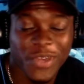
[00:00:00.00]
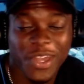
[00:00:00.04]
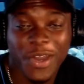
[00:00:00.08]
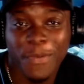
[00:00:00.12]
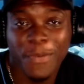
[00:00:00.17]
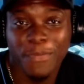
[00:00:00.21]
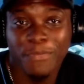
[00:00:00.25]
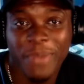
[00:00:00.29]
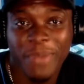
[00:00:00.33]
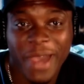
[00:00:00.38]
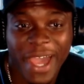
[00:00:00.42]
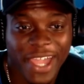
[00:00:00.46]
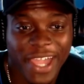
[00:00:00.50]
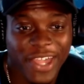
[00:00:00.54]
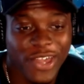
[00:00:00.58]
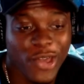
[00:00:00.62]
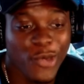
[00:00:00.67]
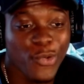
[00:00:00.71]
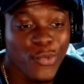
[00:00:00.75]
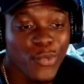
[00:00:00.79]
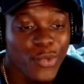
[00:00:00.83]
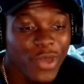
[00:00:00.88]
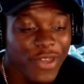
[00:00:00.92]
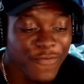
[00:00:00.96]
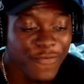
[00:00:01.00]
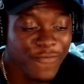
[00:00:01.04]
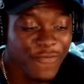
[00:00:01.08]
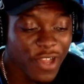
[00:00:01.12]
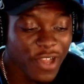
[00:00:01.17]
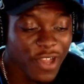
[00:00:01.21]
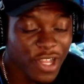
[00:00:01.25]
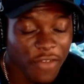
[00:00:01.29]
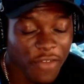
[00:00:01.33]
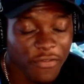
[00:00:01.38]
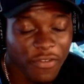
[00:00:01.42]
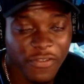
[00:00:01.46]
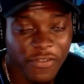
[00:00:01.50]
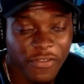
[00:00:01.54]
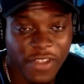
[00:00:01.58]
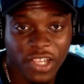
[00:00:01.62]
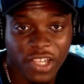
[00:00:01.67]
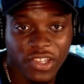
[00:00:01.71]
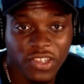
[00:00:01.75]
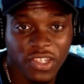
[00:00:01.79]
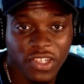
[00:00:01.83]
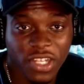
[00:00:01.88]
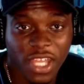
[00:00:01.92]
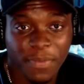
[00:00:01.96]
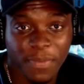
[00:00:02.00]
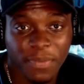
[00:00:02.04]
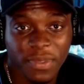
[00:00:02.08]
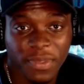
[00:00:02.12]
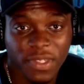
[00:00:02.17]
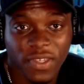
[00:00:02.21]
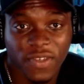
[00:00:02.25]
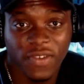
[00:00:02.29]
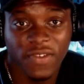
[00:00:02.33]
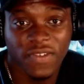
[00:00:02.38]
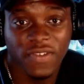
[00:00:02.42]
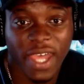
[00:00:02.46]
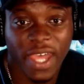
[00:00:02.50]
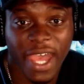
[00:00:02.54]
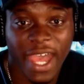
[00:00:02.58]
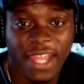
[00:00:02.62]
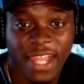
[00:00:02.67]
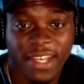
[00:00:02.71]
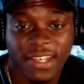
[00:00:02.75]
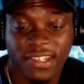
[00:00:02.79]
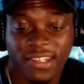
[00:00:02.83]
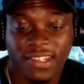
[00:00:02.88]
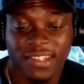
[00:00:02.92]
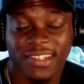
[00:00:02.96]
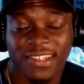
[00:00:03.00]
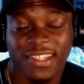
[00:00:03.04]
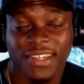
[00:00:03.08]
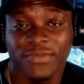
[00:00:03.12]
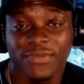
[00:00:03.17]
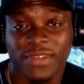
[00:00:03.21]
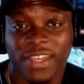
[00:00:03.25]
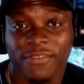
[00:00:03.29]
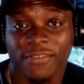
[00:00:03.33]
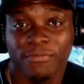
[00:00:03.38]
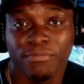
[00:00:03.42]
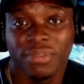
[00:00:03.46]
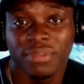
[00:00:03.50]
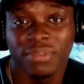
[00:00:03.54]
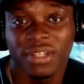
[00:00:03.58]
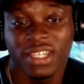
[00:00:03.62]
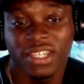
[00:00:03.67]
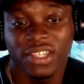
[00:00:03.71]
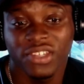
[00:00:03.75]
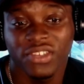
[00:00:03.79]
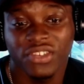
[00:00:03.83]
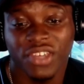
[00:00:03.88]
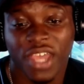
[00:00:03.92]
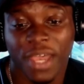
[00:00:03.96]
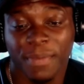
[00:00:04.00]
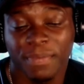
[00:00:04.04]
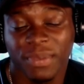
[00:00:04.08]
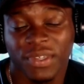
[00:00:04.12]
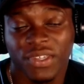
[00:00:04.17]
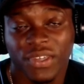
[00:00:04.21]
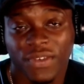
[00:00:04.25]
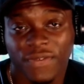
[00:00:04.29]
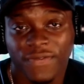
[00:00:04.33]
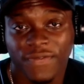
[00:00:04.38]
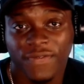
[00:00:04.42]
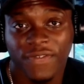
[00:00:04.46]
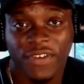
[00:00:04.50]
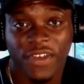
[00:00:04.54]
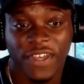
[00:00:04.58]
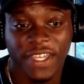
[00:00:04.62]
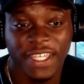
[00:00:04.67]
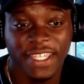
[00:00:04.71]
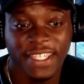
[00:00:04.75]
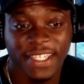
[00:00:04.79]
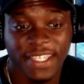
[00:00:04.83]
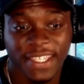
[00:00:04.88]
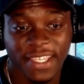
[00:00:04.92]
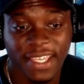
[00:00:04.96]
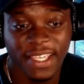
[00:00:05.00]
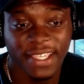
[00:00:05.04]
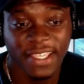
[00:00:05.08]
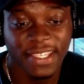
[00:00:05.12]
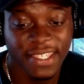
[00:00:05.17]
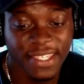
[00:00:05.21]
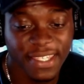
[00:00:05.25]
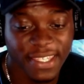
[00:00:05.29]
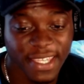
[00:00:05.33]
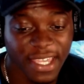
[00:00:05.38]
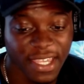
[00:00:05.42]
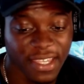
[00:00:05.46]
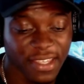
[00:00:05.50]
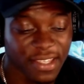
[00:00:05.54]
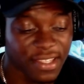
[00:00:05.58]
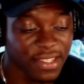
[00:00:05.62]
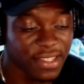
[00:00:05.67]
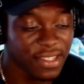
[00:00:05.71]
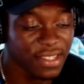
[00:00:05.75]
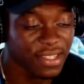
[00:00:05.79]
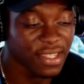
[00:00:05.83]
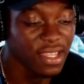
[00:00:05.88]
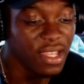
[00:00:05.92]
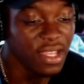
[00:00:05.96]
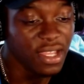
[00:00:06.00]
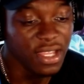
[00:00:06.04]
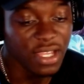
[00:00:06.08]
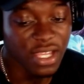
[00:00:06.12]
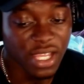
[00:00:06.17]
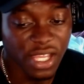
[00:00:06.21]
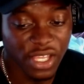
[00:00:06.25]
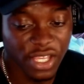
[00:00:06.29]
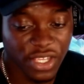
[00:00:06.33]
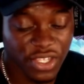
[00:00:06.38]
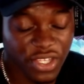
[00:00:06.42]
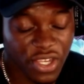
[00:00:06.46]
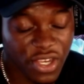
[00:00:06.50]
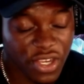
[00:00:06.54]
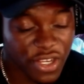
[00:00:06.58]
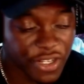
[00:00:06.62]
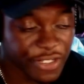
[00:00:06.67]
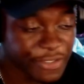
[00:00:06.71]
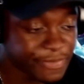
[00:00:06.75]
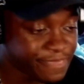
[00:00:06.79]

are back with another reaction episode, and today we have Bleach episode 36. So